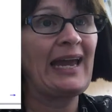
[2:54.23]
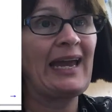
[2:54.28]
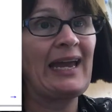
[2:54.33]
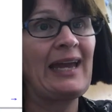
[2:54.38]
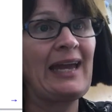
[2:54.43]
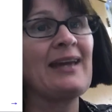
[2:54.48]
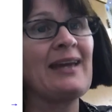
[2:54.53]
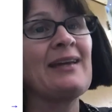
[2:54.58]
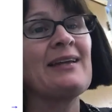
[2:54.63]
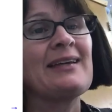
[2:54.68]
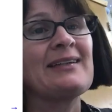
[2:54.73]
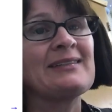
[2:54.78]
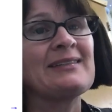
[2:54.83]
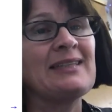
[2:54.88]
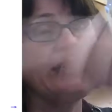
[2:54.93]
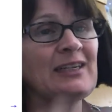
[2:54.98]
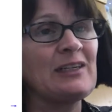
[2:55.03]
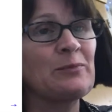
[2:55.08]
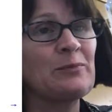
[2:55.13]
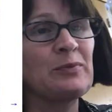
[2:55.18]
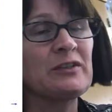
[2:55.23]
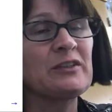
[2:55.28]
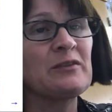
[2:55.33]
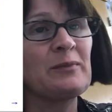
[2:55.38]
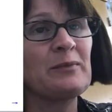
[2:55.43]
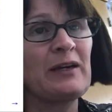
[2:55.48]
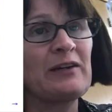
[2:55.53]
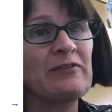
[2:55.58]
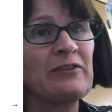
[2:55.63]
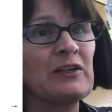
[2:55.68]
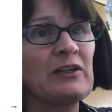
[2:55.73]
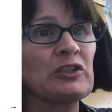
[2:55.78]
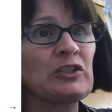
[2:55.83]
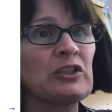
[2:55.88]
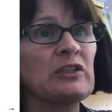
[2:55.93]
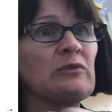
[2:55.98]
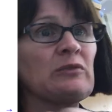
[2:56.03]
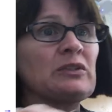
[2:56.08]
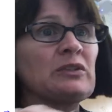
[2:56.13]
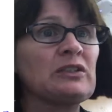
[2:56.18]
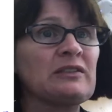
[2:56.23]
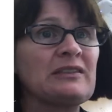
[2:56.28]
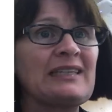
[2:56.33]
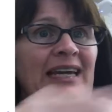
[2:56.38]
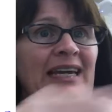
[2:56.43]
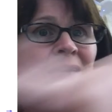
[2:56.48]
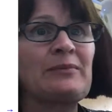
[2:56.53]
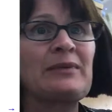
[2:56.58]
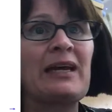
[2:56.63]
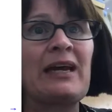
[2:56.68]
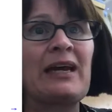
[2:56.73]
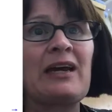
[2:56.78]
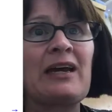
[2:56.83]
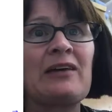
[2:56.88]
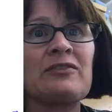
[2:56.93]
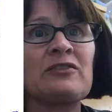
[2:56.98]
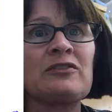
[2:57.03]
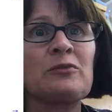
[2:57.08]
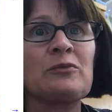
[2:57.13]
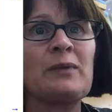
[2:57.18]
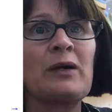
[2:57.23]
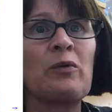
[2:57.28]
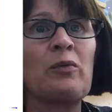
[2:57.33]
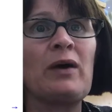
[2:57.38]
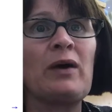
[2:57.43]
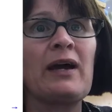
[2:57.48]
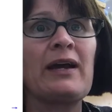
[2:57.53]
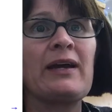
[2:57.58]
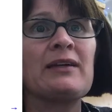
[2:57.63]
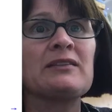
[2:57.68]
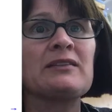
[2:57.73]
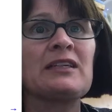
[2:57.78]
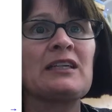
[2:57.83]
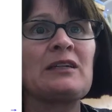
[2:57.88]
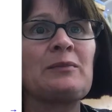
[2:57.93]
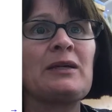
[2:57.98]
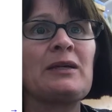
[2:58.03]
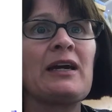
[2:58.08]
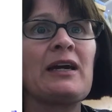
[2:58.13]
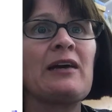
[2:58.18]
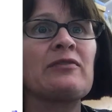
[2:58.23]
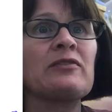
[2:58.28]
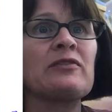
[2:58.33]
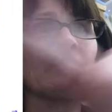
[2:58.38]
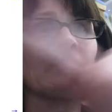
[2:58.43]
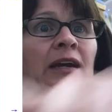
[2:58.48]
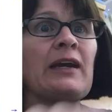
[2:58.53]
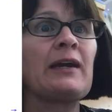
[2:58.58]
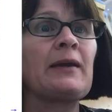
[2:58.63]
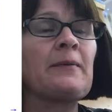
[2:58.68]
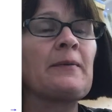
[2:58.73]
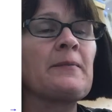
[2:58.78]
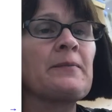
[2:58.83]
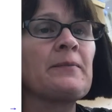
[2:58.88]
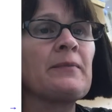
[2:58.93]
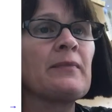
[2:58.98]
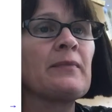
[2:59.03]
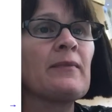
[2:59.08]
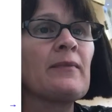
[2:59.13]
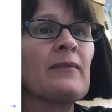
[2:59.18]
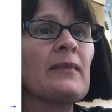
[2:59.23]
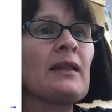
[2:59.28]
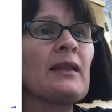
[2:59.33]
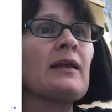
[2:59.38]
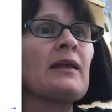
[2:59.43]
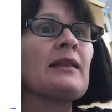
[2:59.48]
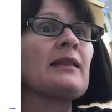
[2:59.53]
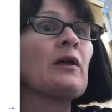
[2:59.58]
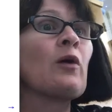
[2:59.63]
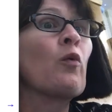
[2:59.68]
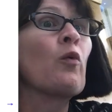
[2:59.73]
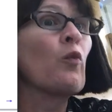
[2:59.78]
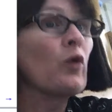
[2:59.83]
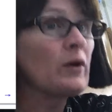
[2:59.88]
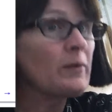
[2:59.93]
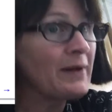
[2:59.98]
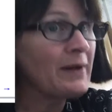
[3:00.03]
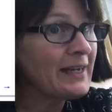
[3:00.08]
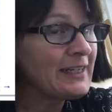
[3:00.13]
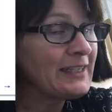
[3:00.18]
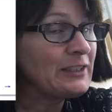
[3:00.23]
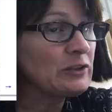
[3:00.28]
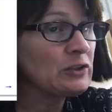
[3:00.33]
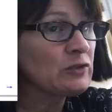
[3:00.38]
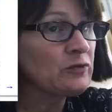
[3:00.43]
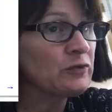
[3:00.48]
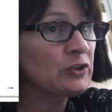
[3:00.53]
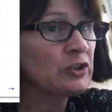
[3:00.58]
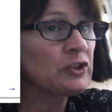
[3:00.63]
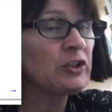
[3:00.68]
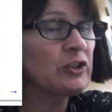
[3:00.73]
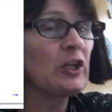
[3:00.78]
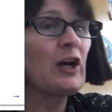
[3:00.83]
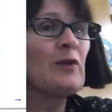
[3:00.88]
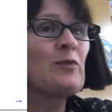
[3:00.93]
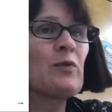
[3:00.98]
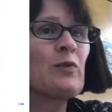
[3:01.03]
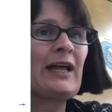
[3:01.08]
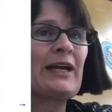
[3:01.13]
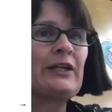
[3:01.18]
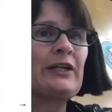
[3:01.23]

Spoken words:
a as the input to my function, which is named f, so my y is going to be f of a. What am I going to use for slope?